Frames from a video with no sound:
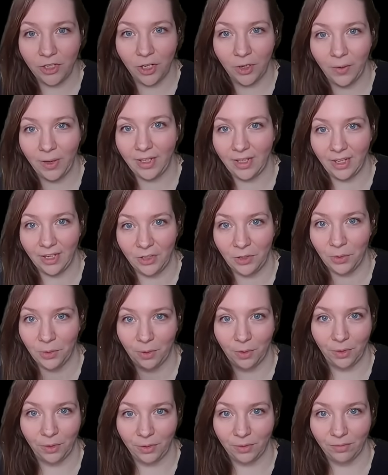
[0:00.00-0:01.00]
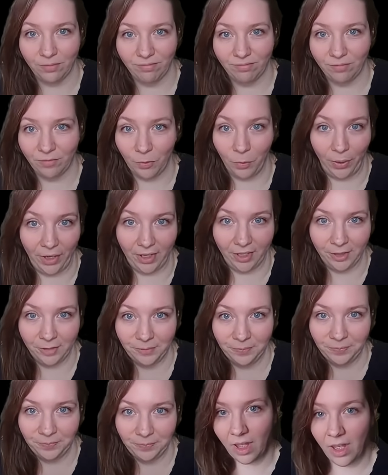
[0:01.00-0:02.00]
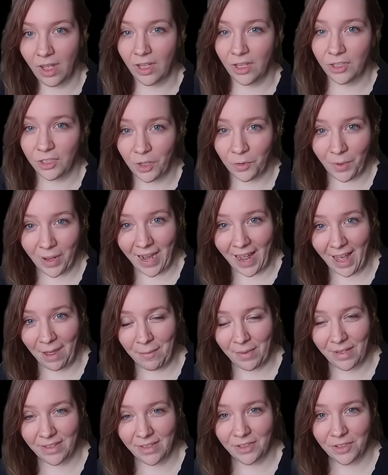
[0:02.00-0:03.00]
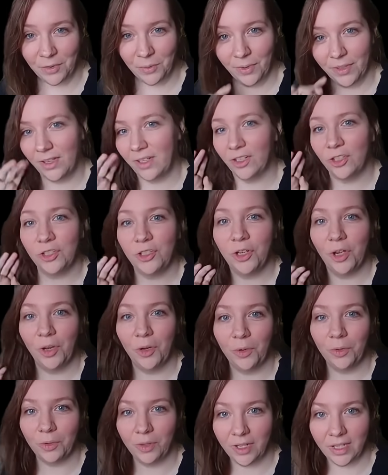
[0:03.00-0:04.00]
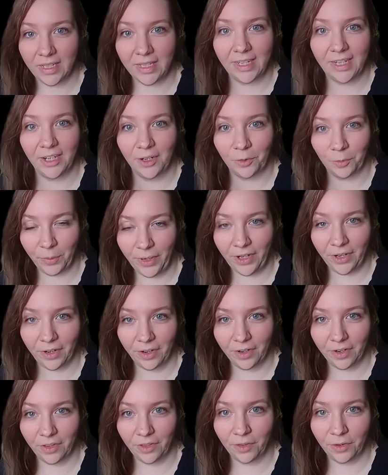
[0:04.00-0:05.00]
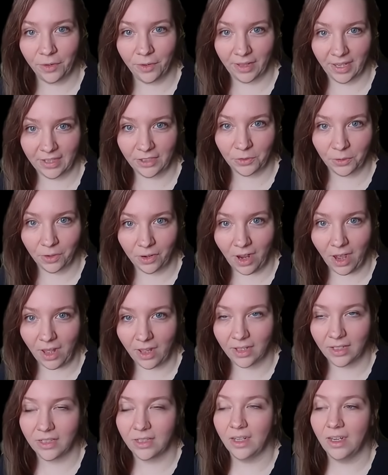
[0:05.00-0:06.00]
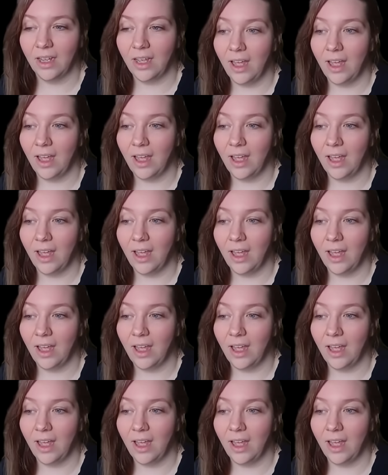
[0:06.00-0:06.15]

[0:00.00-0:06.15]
no electoral winner. So what happens when there's no clear winner through Electoral College?